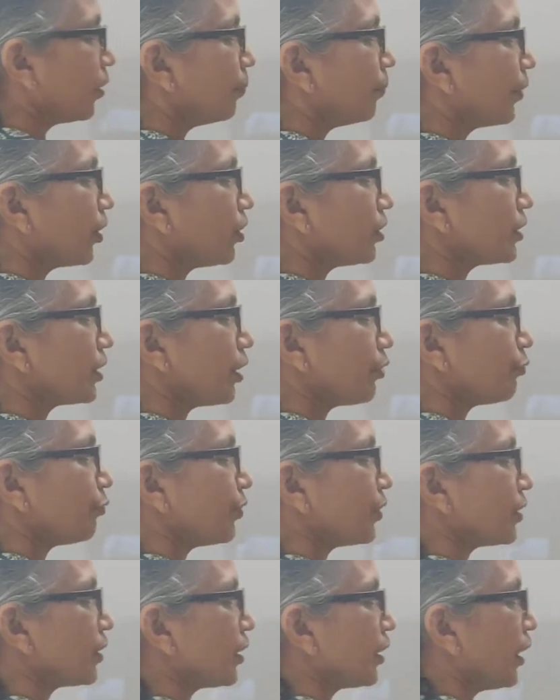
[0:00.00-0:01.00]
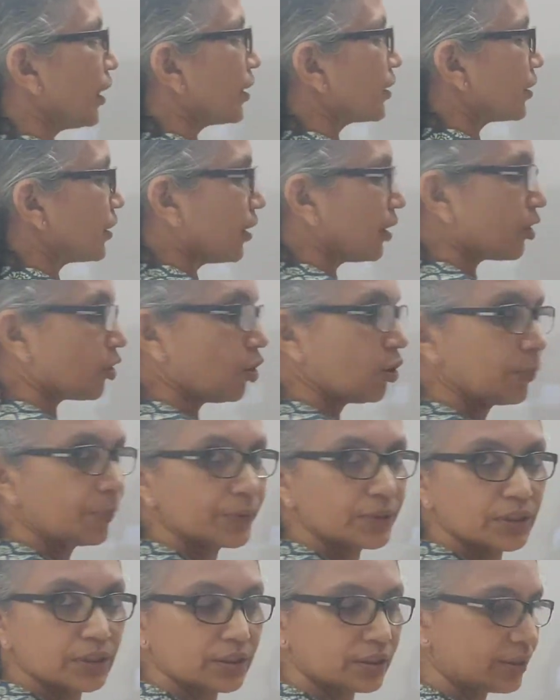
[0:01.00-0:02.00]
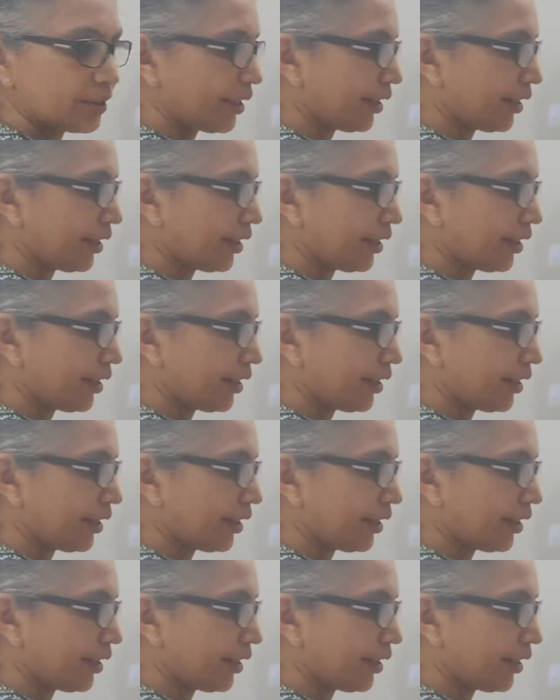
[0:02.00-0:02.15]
Because Fs and x are opposite in